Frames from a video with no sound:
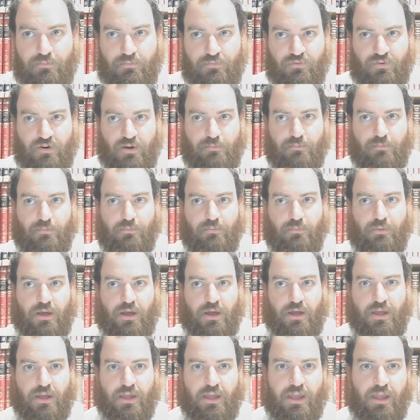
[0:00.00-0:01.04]
from
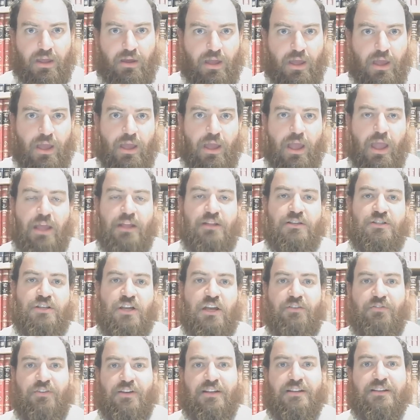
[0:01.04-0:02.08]
uh, Ein
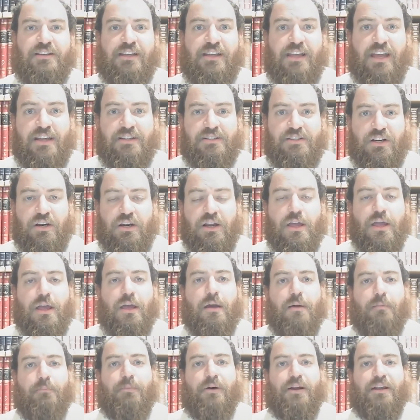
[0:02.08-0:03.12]
Sof into Keser,
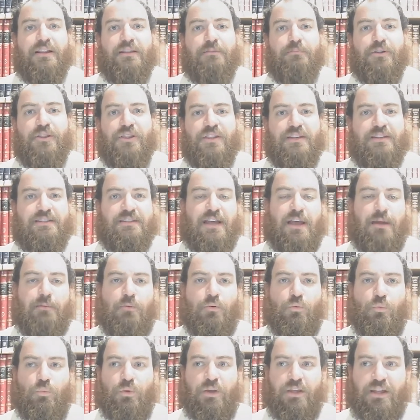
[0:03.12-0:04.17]
but it, but this time
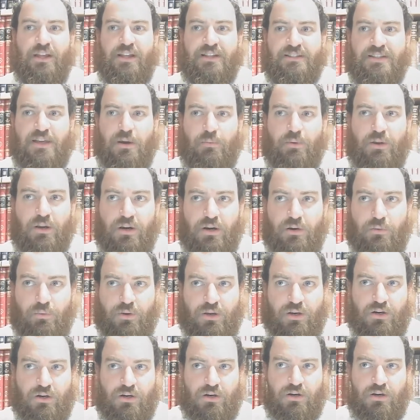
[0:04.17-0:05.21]
we it's that we are
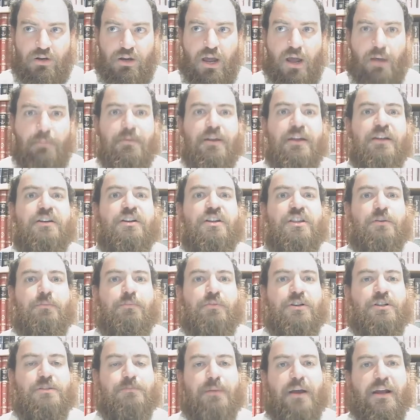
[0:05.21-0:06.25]
we are coming to the
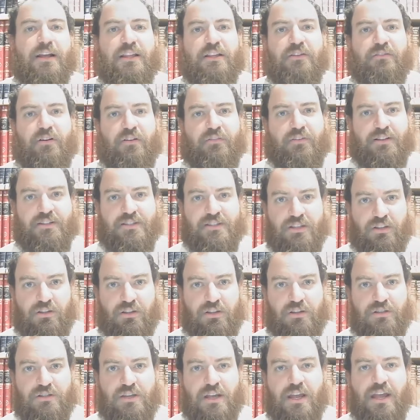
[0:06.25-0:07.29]
perspective of
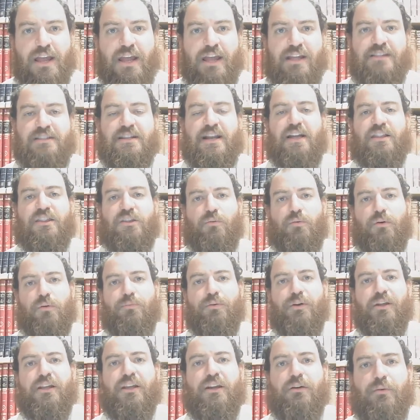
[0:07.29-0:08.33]
Atzilus. It's not that we're
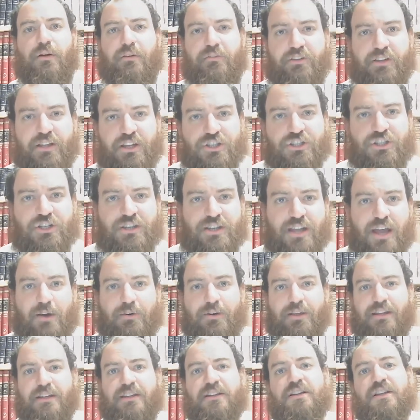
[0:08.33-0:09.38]
bringing a revelation down
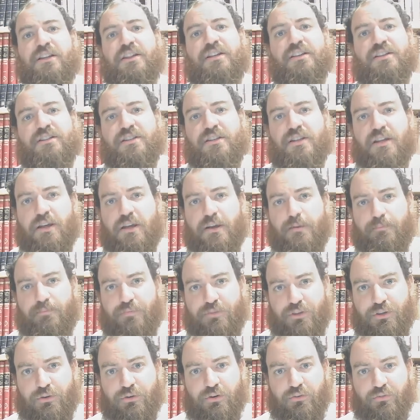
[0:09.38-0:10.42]
into this
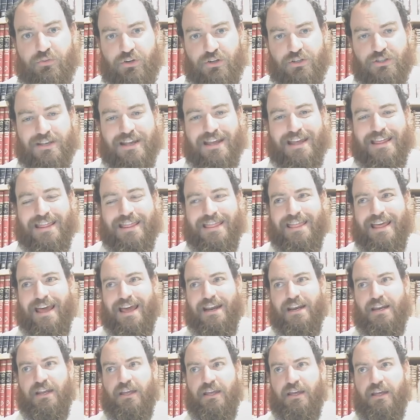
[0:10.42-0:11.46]
universe
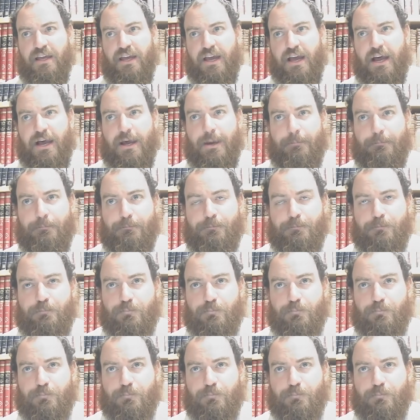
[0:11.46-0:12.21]
that um,